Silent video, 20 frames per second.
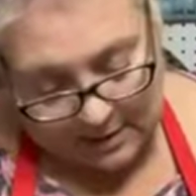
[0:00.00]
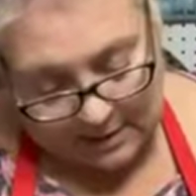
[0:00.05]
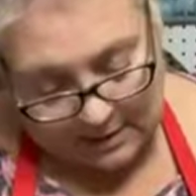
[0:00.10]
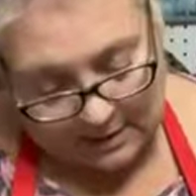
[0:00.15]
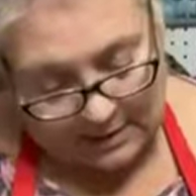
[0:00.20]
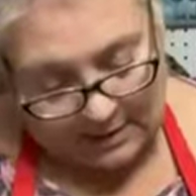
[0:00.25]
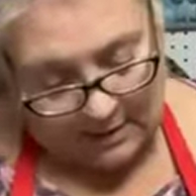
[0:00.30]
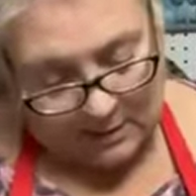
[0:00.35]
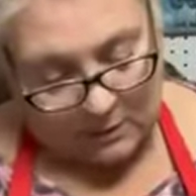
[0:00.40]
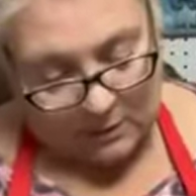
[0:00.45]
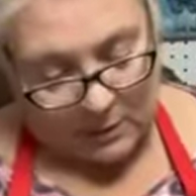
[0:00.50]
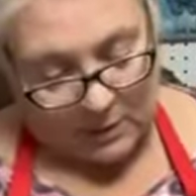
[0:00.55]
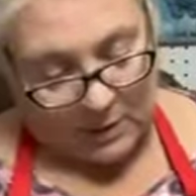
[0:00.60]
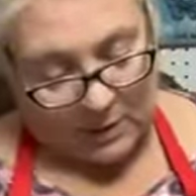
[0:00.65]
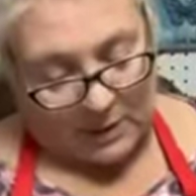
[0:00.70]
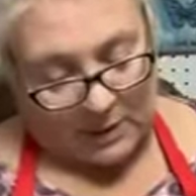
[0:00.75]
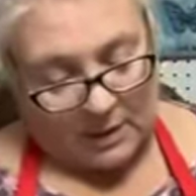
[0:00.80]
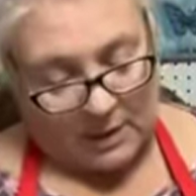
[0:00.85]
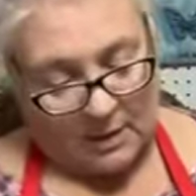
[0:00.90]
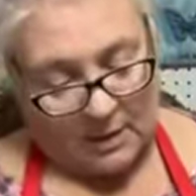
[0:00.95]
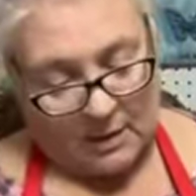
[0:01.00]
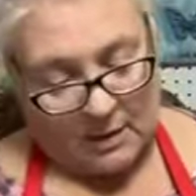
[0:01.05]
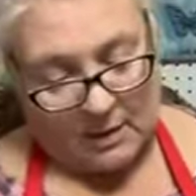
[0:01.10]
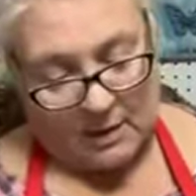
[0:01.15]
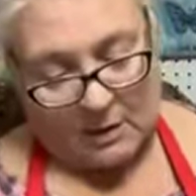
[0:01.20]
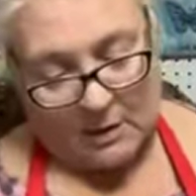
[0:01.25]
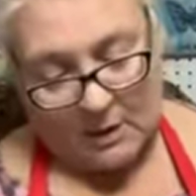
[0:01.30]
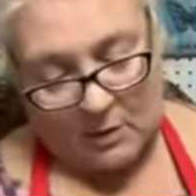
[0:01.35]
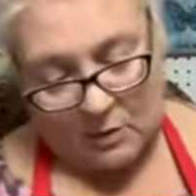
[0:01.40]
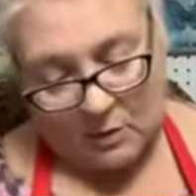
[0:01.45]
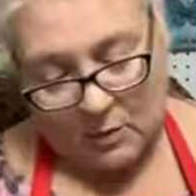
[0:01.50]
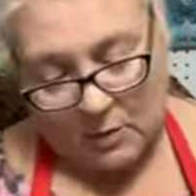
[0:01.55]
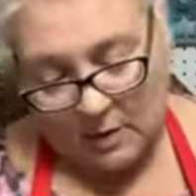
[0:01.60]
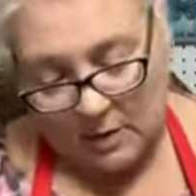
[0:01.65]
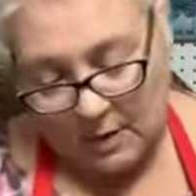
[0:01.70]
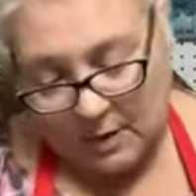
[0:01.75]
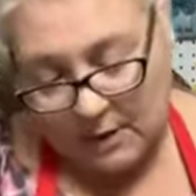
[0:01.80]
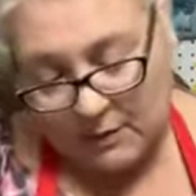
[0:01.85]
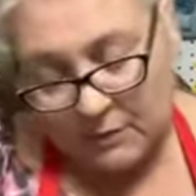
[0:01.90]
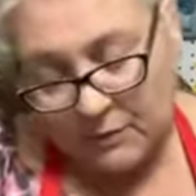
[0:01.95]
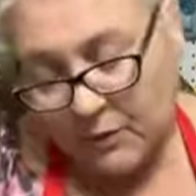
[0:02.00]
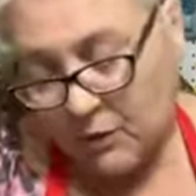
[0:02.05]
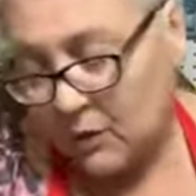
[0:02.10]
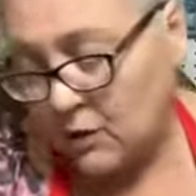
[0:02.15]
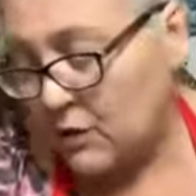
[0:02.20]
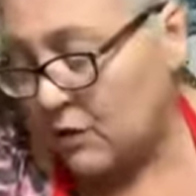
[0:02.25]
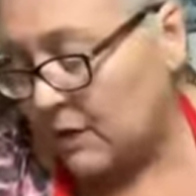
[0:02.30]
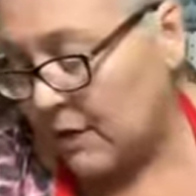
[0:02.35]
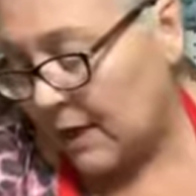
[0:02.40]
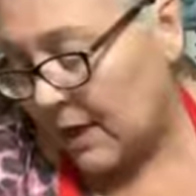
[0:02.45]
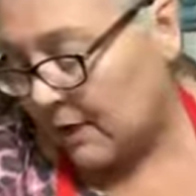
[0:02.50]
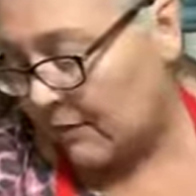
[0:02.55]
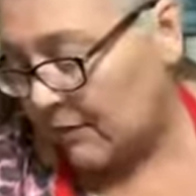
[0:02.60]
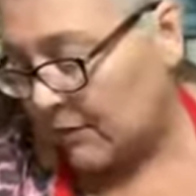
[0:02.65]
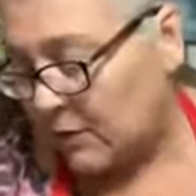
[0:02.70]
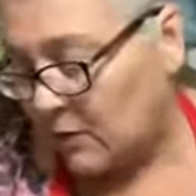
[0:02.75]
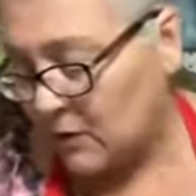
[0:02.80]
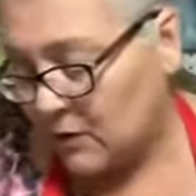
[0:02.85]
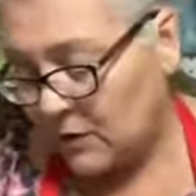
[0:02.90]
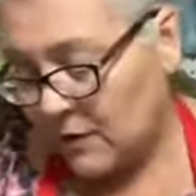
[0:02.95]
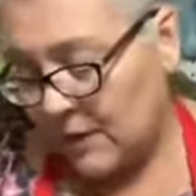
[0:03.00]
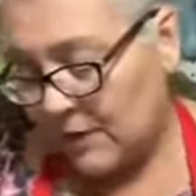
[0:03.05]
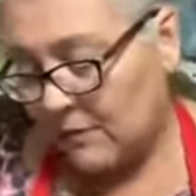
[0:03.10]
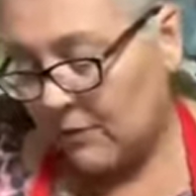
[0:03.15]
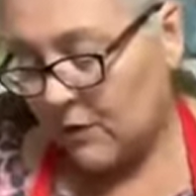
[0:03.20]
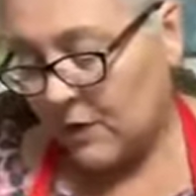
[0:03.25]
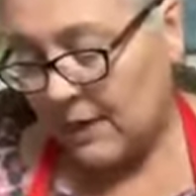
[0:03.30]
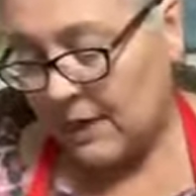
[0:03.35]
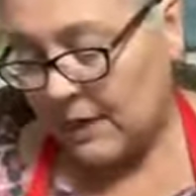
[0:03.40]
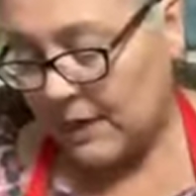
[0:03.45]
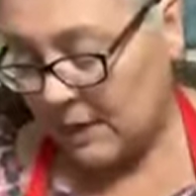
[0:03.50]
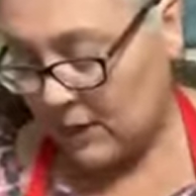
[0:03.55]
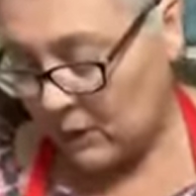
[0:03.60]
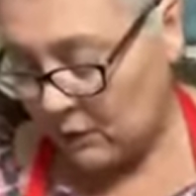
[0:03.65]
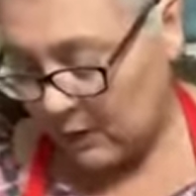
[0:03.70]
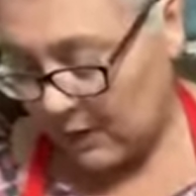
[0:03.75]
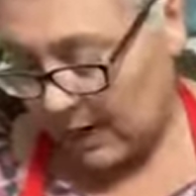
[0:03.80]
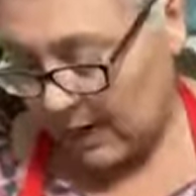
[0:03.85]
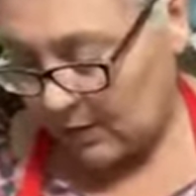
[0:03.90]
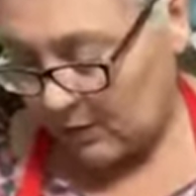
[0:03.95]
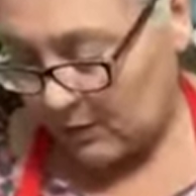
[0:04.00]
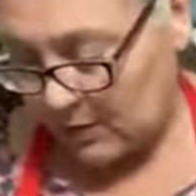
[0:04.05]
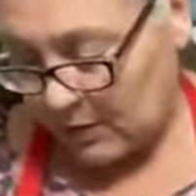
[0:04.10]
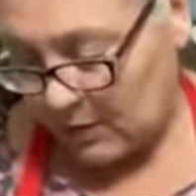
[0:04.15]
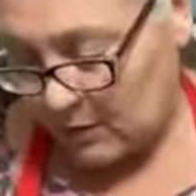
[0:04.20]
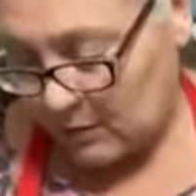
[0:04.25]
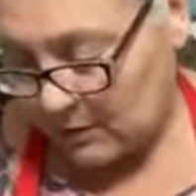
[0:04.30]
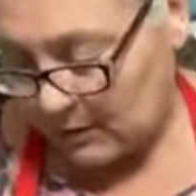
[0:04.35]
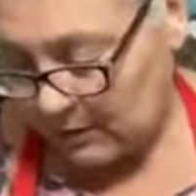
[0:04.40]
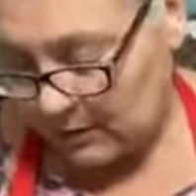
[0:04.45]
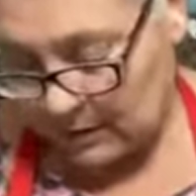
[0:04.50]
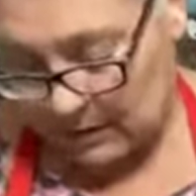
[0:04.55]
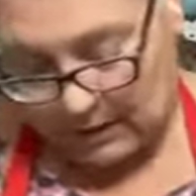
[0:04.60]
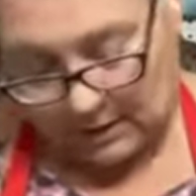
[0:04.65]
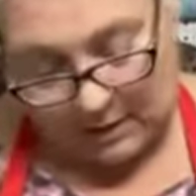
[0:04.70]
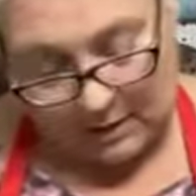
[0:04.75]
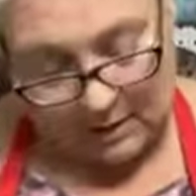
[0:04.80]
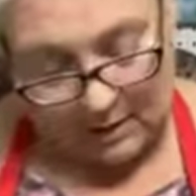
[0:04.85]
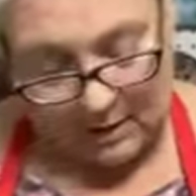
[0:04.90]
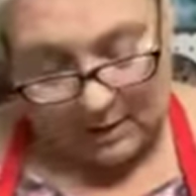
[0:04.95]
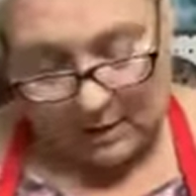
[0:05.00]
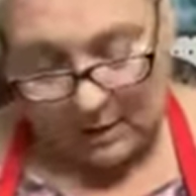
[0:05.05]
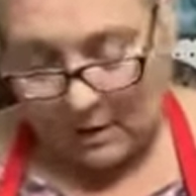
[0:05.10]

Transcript: Because it really, if you do that for any creator that you see,